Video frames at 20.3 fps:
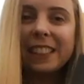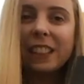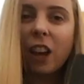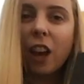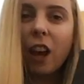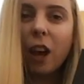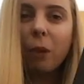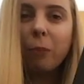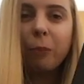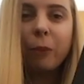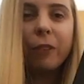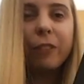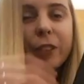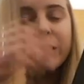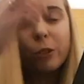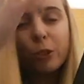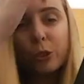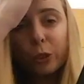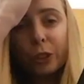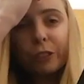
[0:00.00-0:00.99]
Um, we
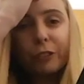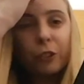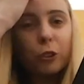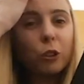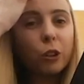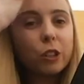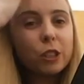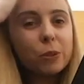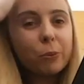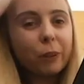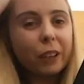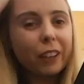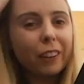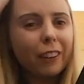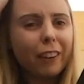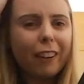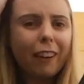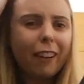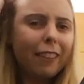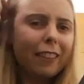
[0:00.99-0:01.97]
feel joyful because we
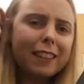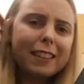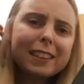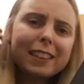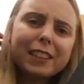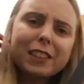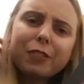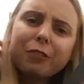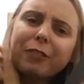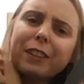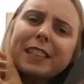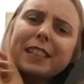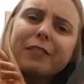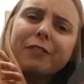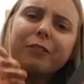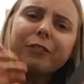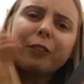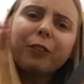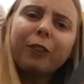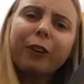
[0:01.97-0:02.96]
that there's a reason
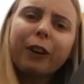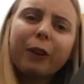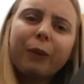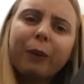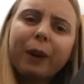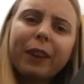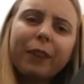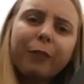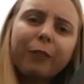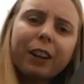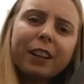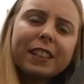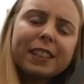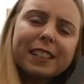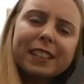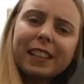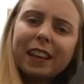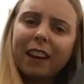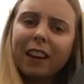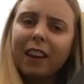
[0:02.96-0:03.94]
for it, whether it's
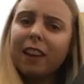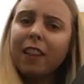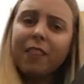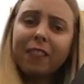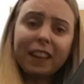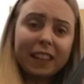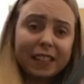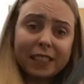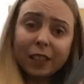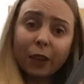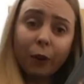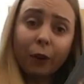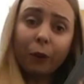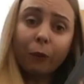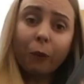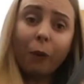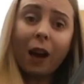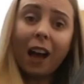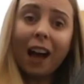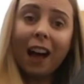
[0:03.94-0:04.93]
things are
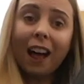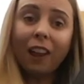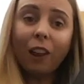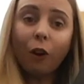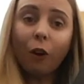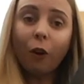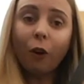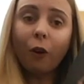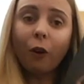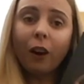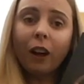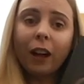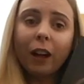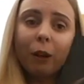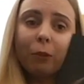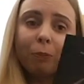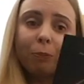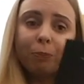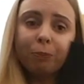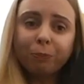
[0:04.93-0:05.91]
going well or
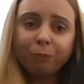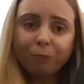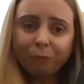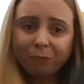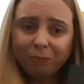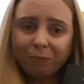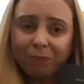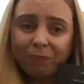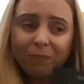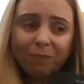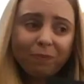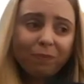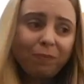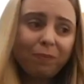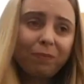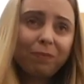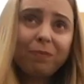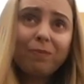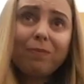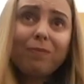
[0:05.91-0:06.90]
um,
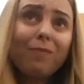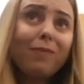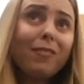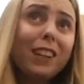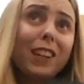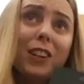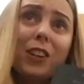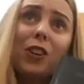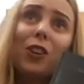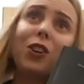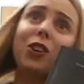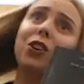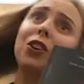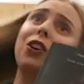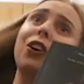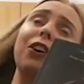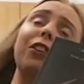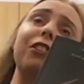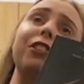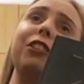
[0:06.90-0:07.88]
you
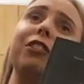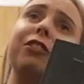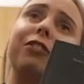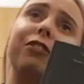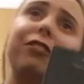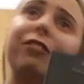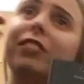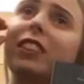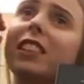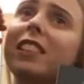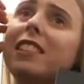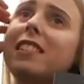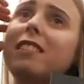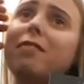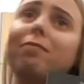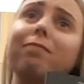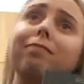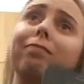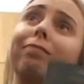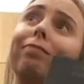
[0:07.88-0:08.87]
know you just
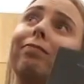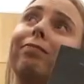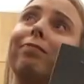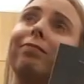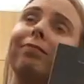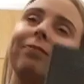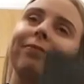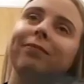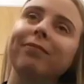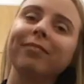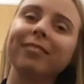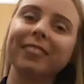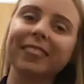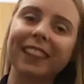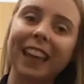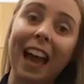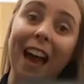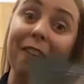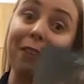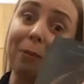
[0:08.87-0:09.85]

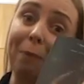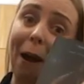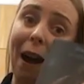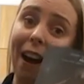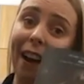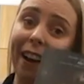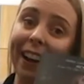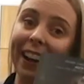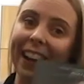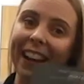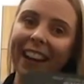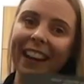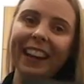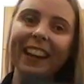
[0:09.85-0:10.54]
having a party.